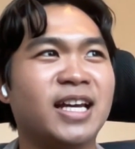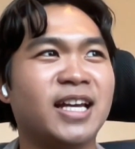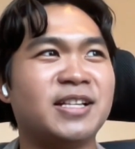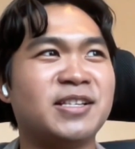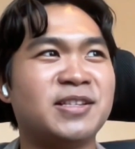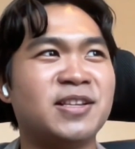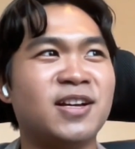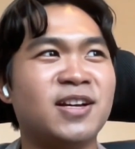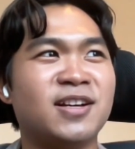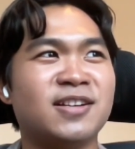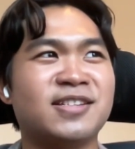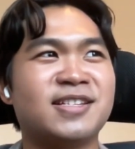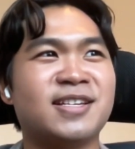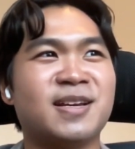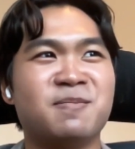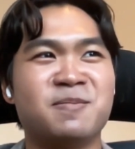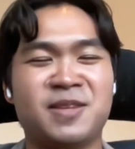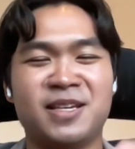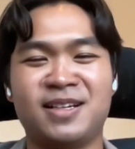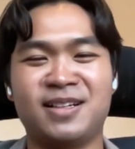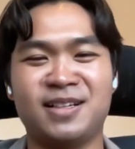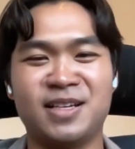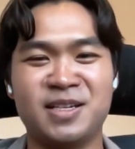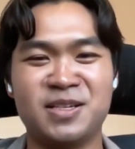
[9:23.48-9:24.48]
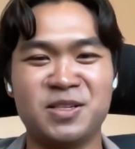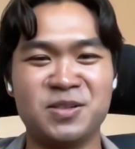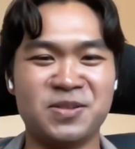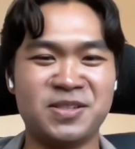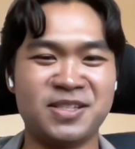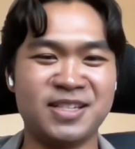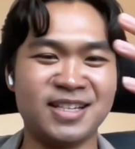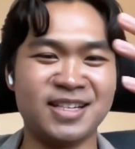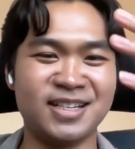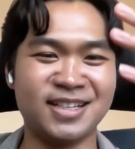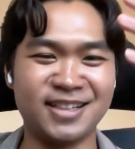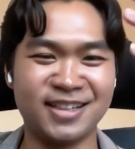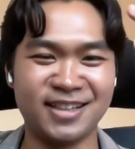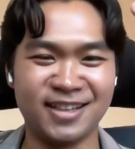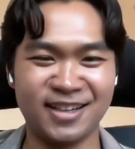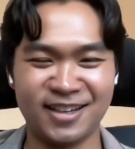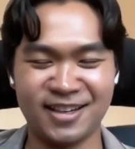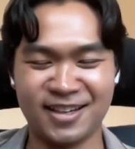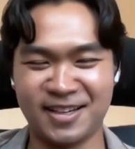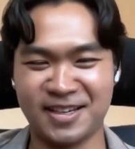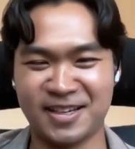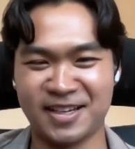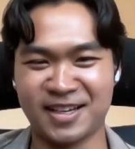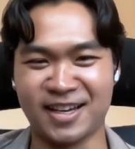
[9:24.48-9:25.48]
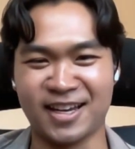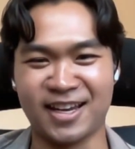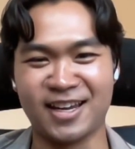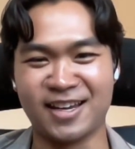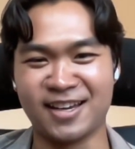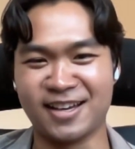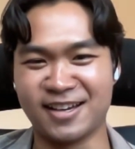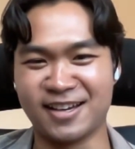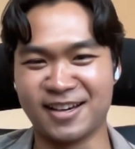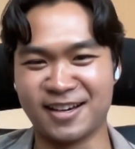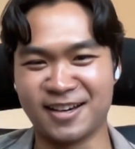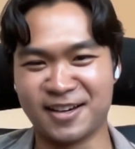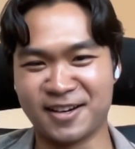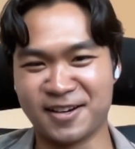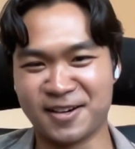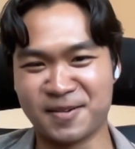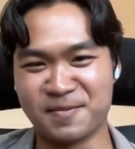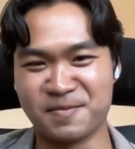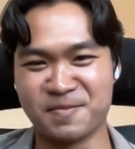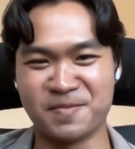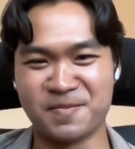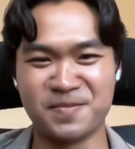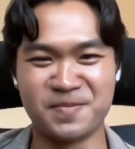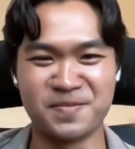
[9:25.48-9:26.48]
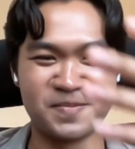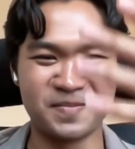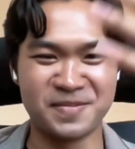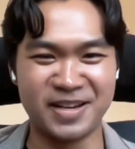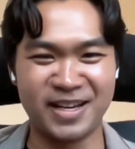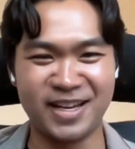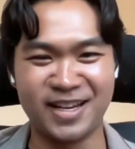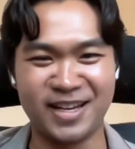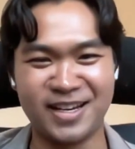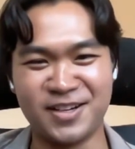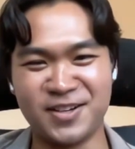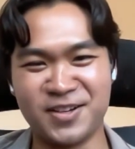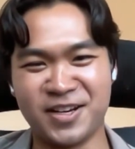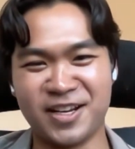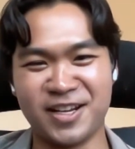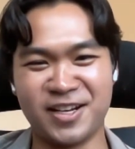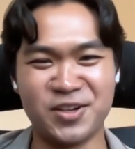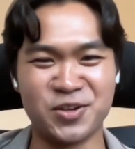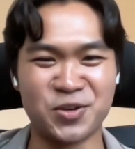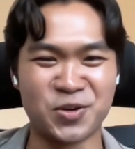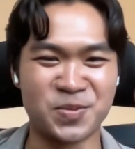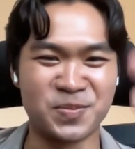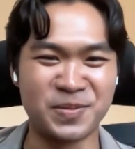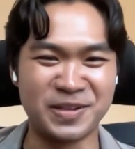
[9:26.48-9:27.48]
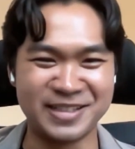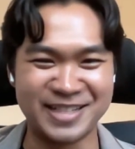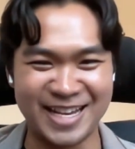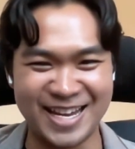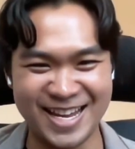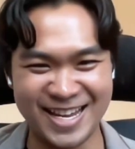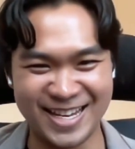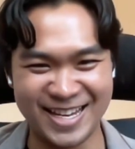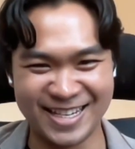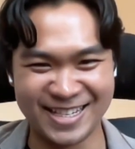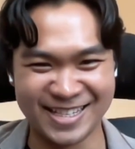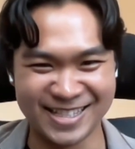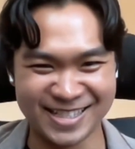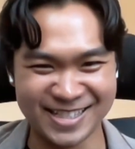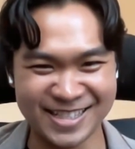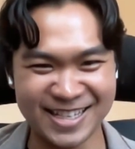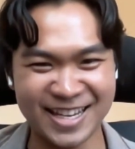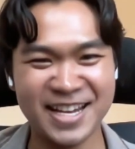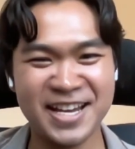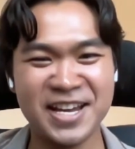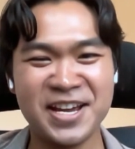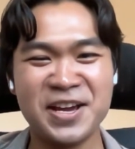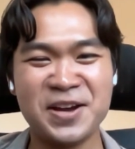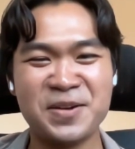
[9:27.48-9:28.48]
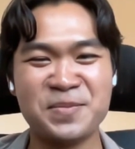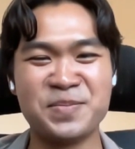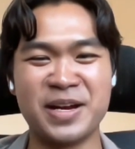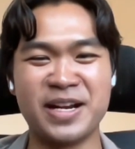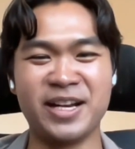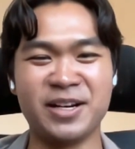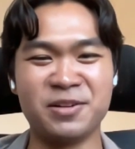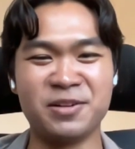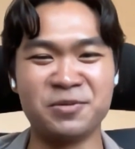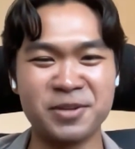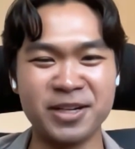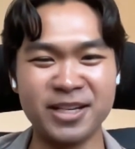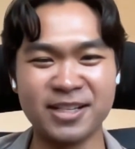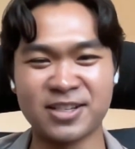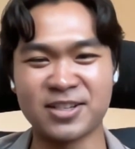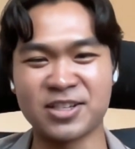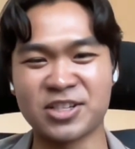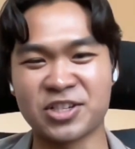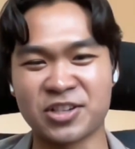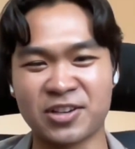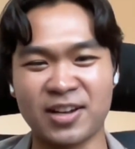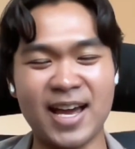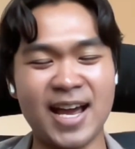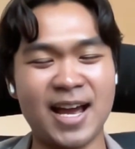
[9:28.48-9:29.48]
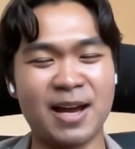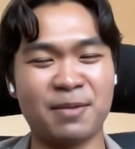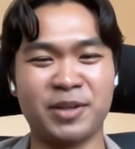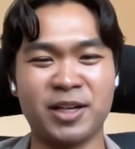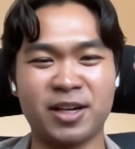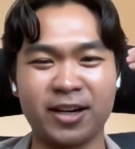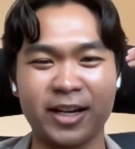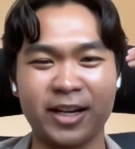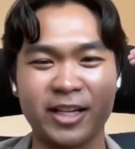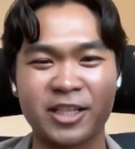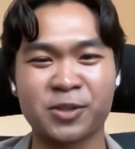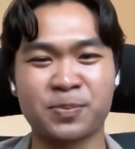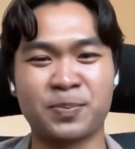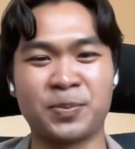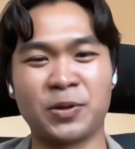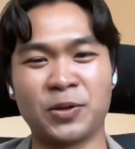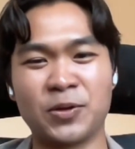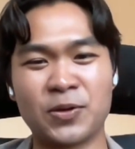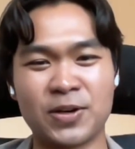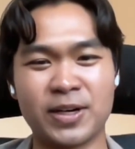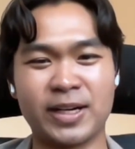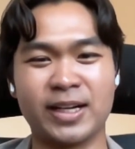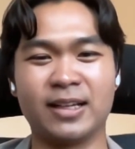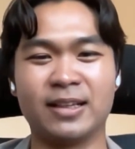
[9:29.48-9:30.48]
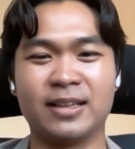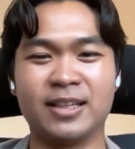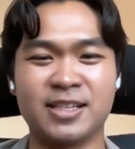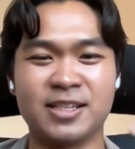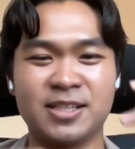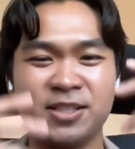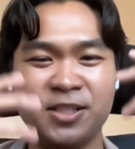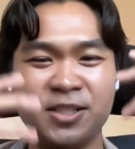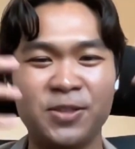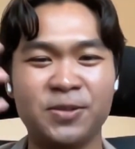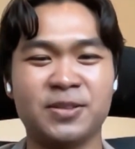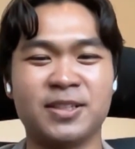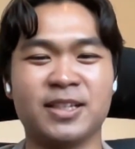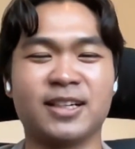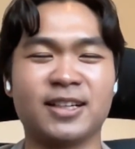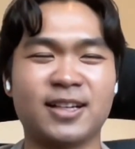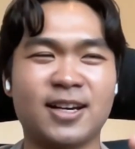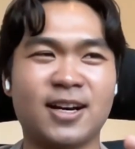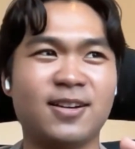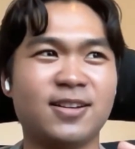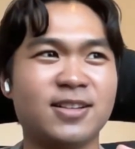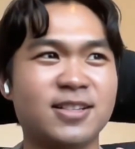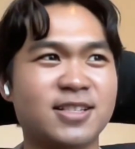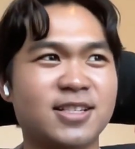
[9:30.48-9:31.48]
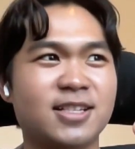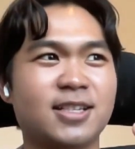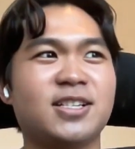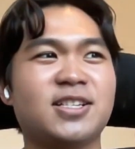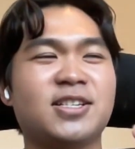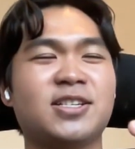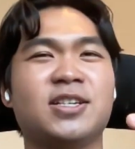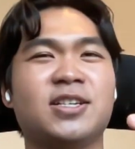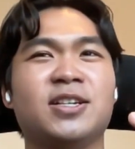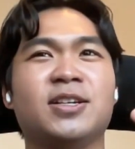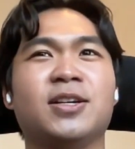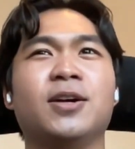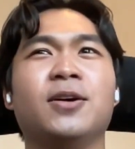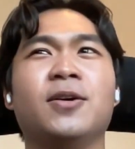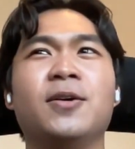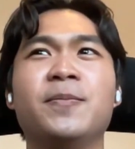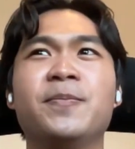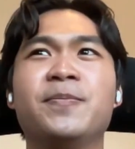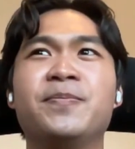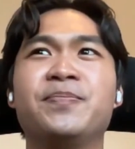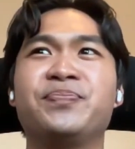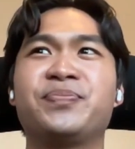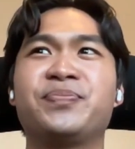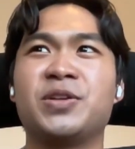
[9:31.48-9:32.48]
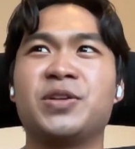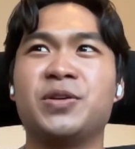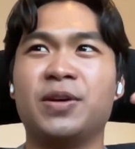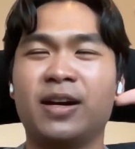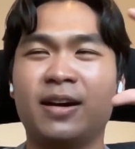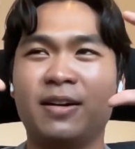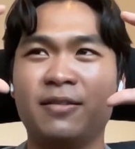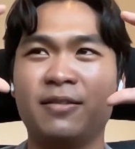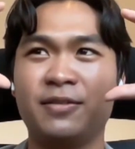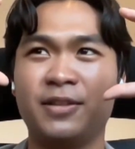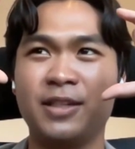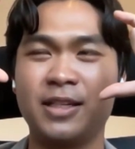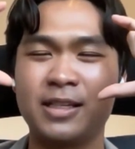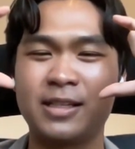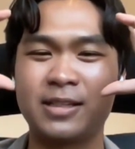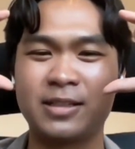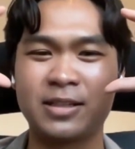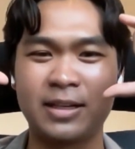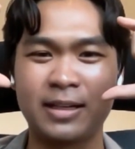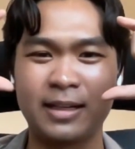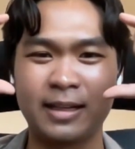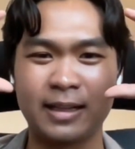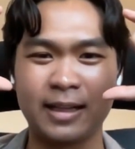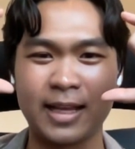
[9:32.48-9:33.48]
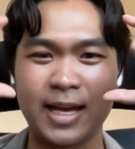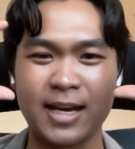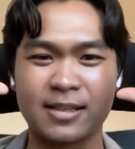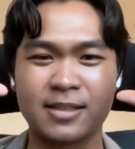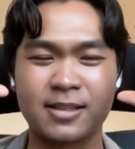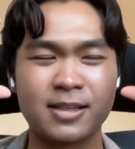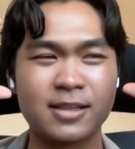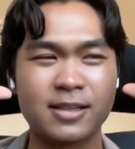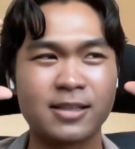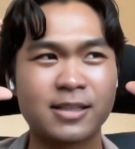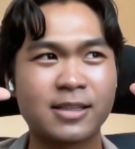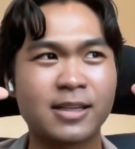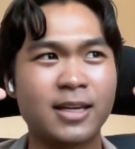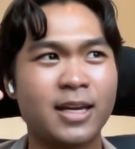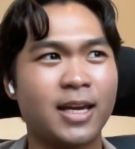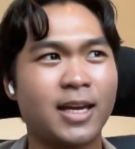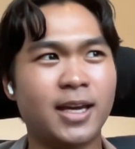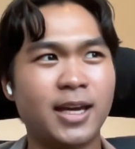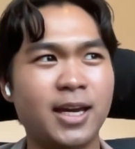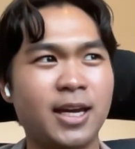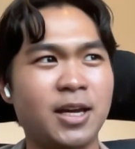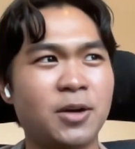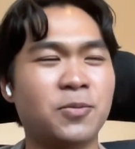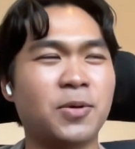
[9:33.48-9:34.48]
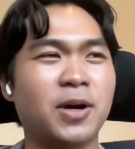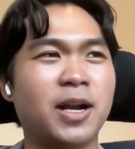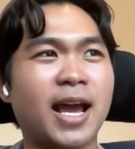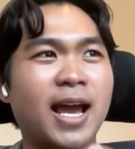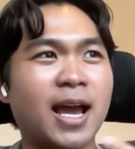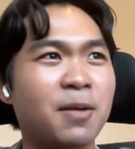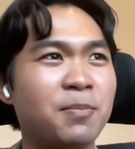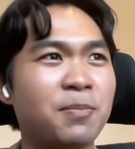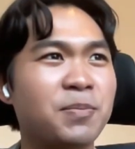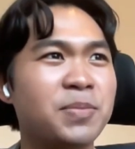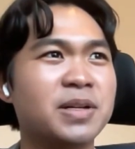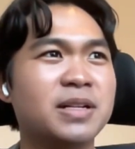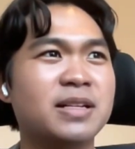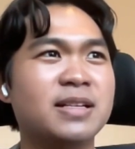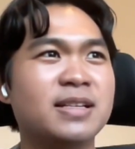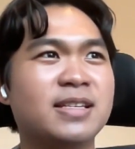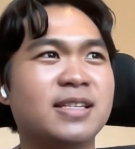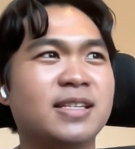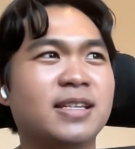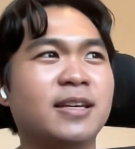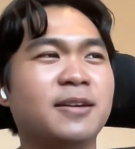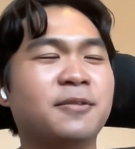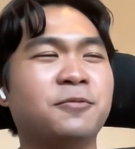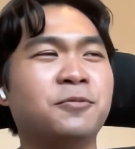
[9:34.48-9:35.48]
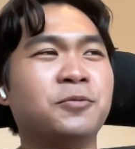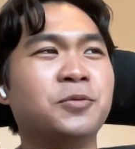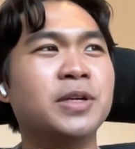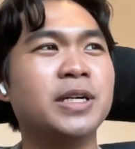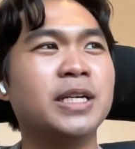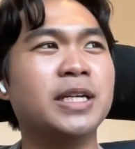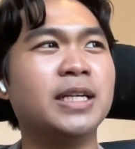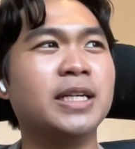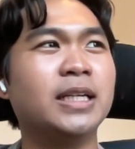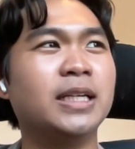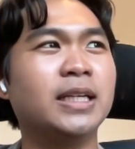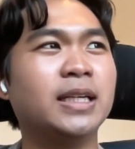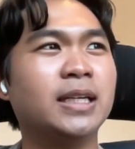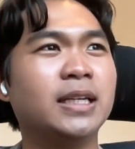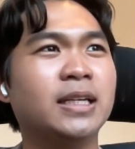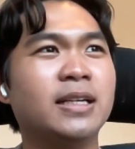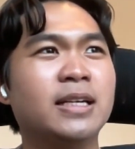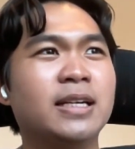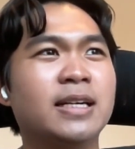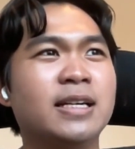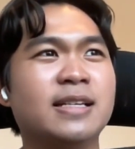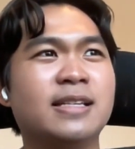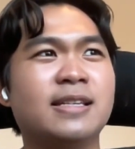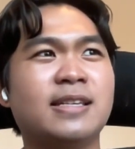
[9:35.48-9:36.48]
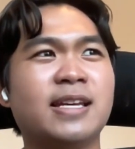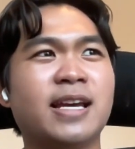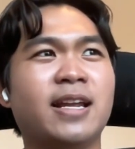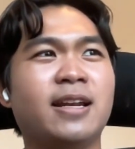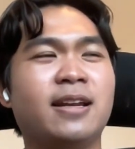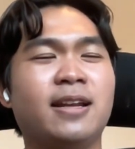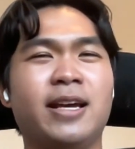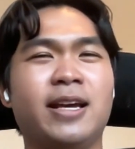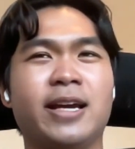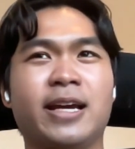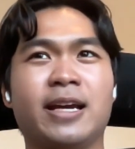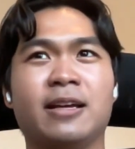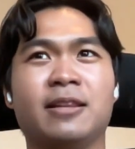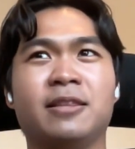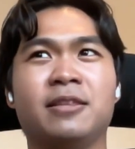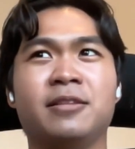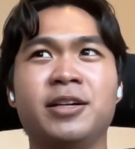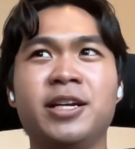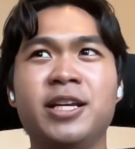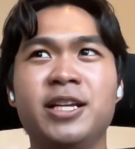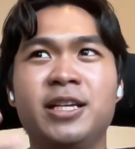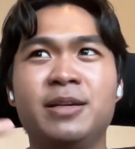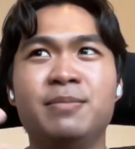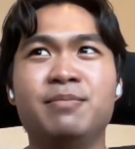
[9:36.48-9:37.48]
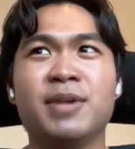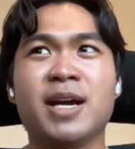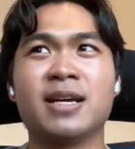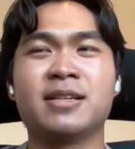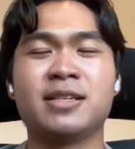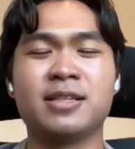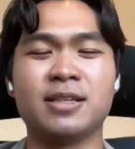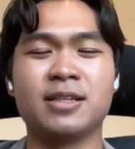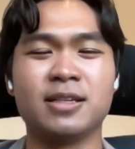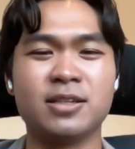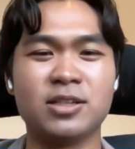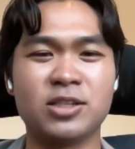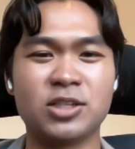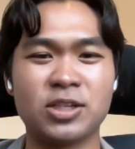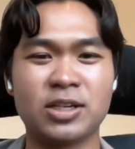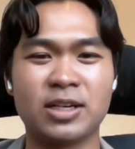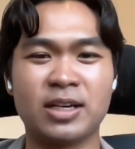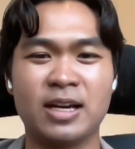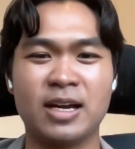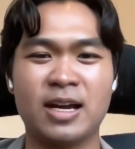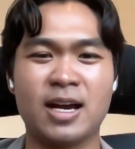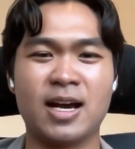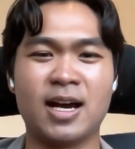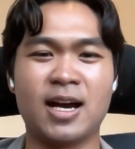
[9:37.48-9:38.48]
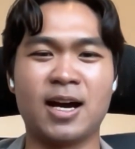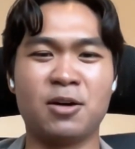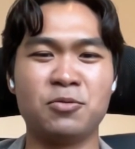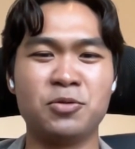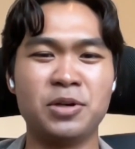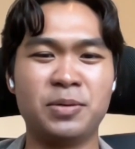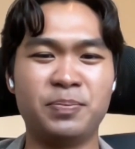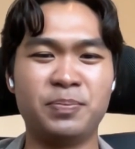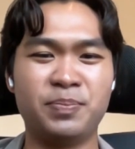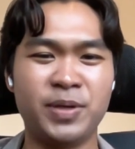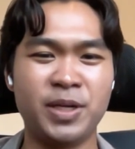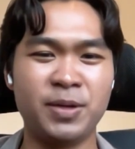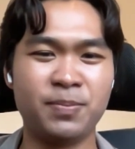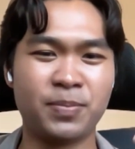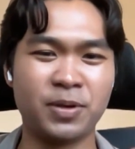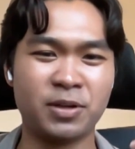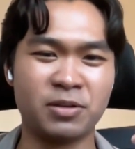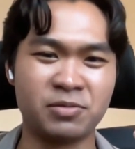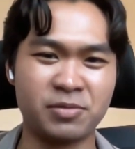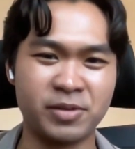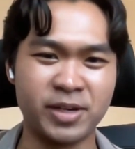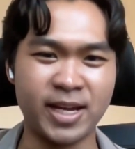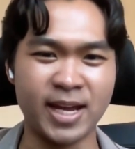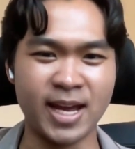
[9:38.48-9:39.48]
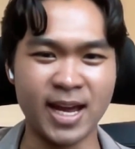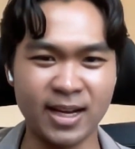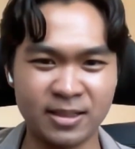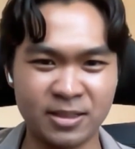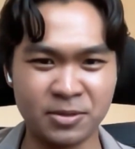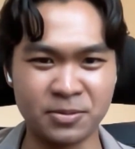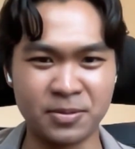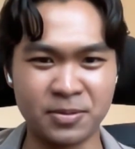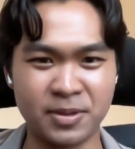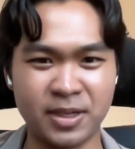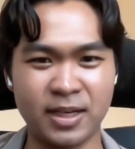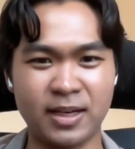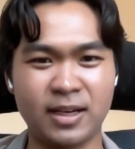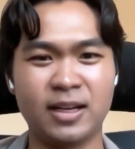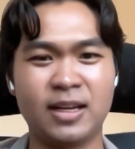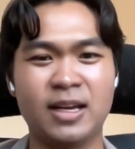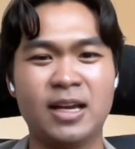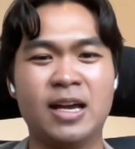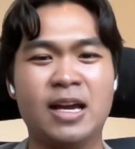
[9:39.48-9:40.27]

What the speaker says: It's not something that you see in normal days. But in research lab, they're exploring these new technologies. You know, you have these glasses. Hey, what happens if we send like a 3D message? How would people react to it?